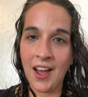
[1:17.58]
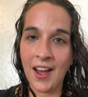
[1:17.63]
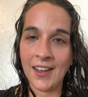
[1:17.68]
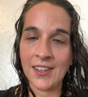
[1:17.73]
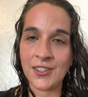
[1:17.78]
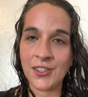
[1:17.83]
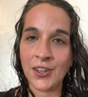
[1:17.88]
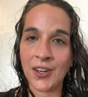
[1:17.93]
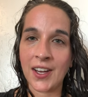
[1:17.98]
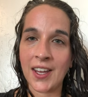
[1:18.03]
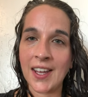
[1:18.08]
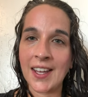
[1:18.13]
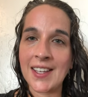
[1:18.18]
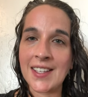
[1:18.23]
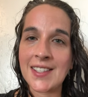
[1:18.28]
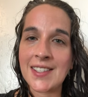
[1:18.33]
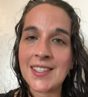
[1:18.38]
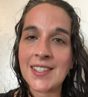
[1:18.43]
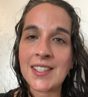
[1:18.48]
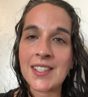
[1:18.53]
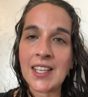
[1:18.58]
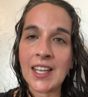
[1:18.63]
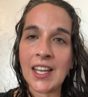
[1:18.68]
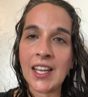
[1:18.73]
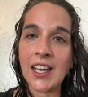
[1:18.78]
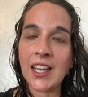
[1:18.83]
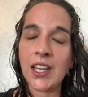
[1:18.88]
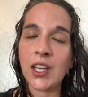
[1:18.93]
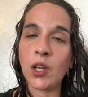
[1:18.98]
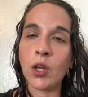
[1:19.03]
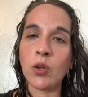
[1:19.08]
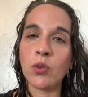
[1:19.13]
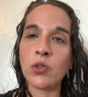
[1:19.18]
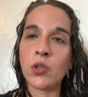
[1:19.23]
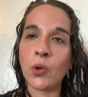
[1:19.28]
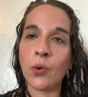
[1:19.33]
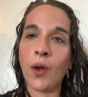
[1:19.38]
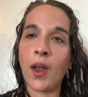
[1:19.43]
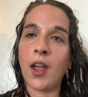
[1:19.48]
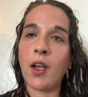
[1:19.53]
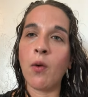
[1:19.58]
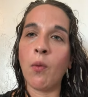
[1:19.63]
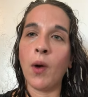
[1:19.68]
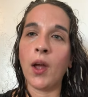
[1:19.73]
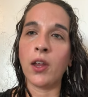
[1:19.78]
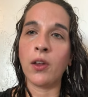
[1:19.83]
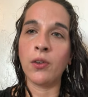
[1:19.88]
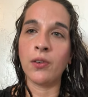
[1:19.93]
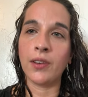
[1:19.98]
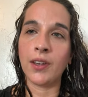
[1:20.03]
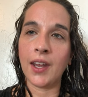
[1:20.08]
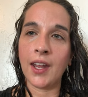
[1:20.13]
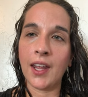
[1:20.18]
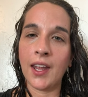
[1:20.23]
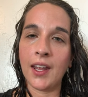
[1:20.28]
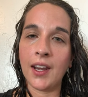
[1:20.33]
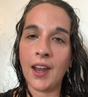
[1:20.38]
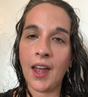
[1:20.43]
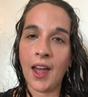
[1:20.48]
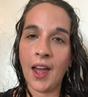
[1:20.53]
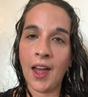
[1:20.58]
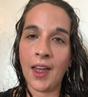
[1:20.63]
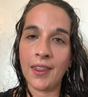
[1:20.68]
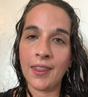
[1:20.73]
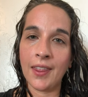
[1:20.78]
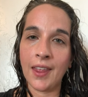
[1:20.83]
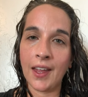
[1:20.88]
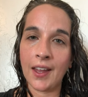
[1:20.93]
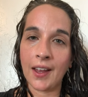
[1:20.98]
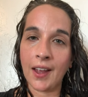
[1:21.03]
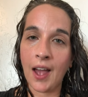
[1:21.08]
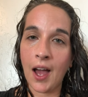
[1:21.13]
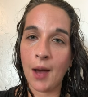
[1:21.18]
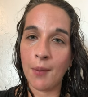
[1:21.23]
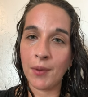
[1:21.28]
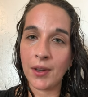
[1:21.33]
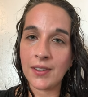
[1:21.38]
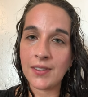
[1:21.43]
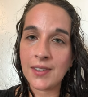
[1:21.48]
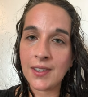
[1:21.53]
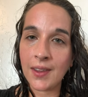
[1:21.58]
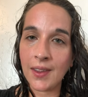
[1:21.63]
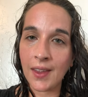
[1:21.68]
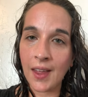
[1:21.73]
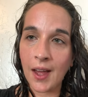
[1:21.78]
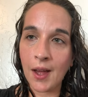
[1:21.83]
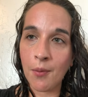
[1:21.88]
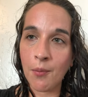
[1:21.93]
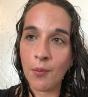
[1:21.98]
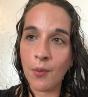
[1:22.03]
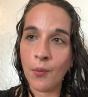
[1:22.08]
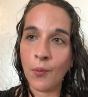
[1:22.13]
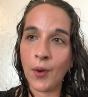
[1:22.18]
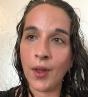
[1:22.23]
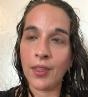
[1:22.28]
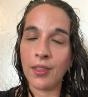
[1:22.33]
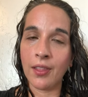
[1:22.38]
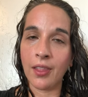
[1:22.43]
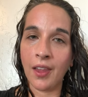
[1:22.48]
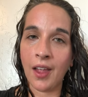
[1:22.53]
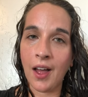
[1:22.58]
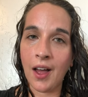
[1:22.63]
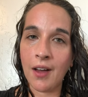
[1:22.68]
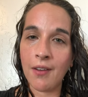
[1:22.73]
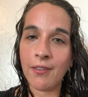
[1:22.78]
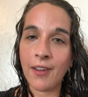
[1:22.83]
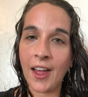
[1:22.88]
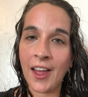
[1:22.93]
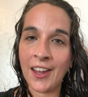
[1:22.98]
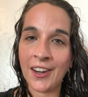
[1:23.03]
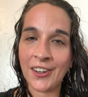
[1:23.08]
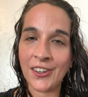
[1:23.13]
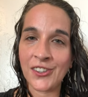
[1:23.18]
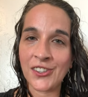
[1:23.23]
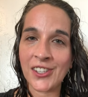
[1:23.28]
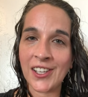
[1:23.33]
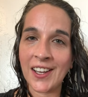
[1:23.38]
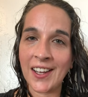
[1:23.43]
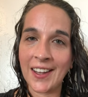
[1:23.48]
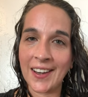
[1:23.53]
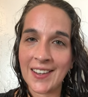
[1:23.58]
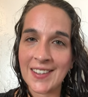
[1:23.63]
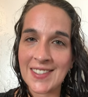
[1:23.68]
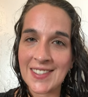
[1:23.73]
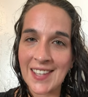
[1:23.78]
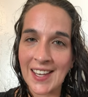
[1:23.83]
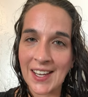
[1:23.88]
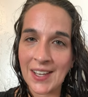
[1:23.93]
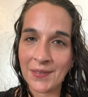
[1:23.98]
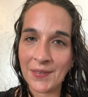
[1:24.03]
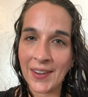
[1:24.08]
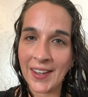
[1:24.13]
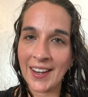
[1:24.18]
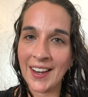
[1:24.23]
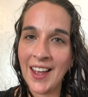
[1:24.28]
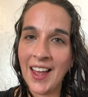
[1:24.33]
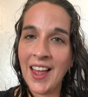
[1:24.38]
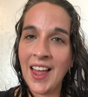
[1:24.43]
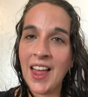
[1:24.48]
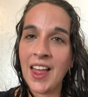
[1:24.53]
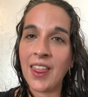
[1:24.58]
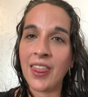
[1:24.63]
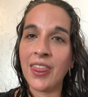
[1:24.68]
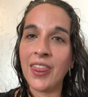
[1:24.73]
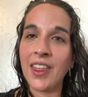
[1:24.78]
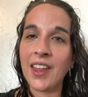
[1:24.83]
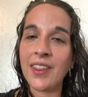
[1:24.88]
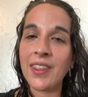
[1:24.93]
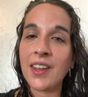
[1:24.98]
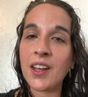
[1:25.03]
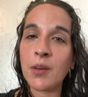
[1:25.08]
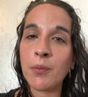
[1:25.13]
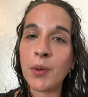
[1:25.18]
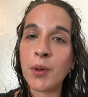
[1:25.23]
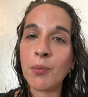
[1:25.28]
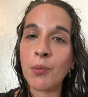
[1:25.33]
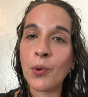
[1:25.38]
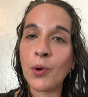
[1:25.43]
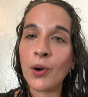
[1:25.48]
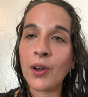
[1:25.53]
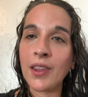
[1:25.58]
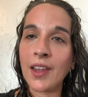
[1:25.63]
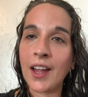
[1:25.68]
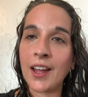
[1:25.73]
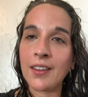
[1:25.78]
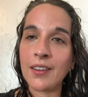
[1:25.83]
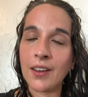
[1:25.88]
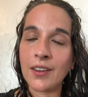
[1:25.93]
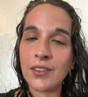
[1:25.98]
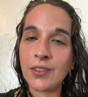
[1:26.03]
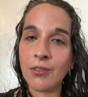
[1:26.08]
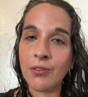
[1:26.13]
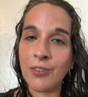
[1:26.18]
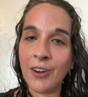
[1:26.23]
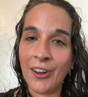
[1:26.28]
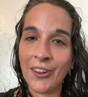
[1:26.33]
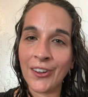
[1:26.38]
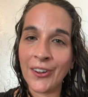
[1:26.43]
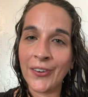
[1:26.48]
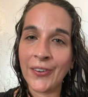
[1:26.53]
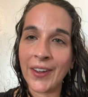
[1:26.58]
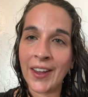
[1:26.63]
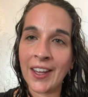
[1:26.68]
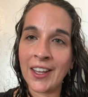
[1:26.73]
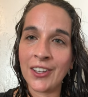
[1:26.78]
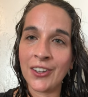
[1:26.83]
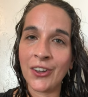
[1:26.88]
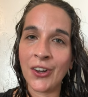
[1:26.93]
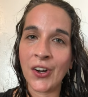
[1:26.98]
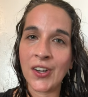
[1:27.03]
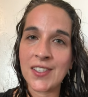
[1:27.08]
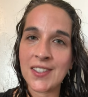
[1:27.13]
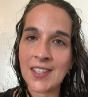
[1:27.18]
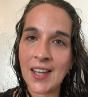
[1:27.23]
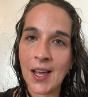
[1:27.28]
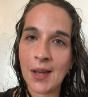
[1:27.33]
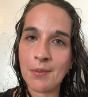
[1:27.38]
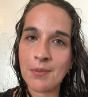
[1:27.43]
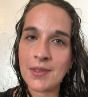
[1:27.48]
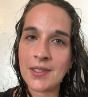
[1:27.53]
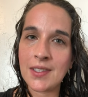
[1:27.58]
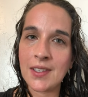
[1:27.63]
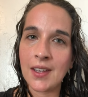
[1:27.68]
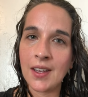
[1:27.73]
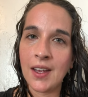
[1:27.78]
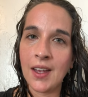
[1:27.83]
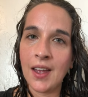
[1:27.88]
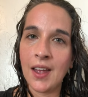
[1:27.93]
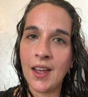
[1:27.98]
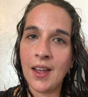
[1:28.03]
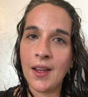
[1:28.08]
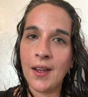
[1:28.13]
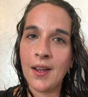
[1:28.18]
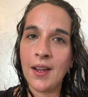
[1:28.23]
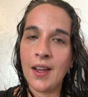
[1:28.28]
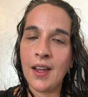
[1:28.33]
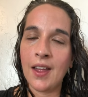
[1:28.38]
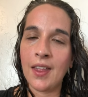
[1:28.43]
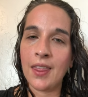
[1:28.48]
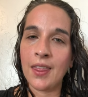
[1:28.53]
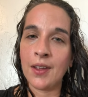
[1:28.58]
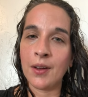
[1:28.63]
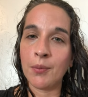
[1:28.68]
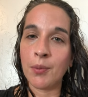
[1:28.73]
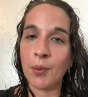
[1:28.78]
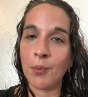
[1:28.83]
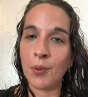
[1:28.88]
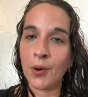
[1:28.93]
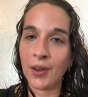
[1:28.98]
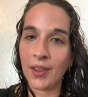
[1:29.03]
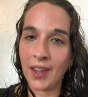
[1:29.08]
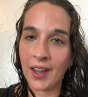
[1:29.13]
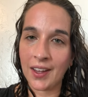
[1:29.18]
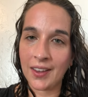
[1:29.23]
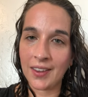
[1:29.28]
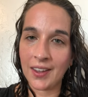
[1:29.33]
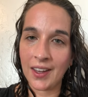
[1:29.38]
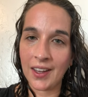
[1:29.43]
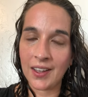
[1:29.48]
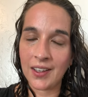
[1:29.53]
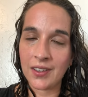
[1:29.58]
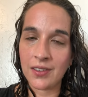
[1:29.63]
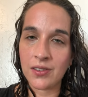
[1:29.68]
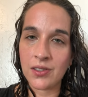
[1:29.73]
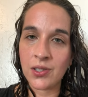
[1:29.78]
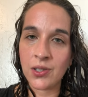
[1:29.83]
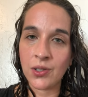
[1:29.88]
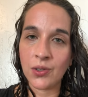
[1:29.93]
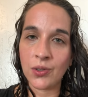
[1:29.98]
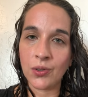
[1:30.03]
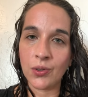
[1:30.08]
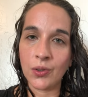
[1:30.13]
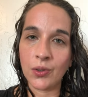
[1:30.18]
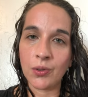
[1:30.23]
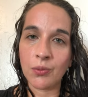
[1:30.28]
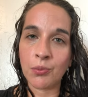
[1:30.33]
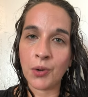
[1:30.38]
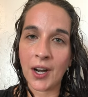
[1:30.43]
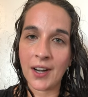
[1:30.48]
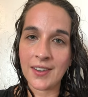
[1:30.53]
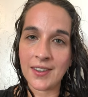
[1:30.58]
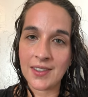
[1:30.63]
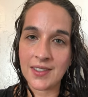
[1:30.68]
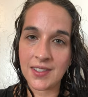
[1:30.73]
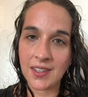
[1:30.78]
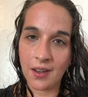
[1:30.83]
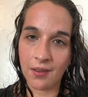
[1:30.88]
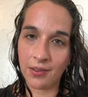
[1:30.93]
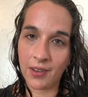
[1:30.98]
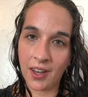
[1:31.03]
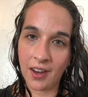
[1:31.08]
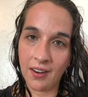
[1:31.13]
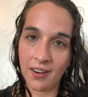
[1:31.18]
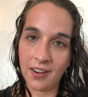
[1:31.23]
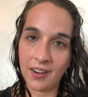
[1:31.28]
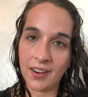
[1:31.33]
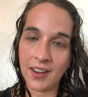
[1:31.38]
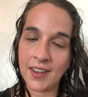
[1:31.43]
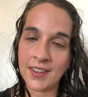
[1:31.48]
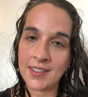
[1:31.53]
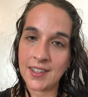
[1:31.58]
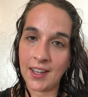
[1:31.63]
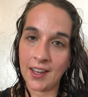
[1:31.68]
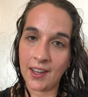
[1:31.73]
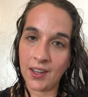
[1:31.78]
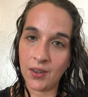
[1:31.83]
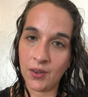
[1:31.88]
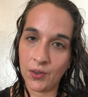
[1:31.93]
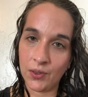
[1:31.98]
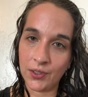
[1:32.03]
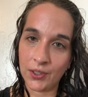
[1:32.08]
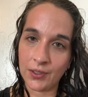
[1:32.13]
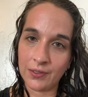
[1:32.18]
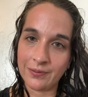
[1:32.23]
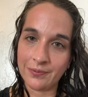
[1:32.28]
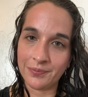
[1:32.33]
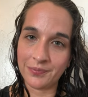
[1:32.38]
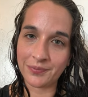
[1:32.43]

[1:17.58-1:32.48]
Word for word: as your kids see you doing what you need and then coming to them with love, energy, and excitement, then they'll be more likely to follow in your steps. They'll be more likely to practice self care as they get older.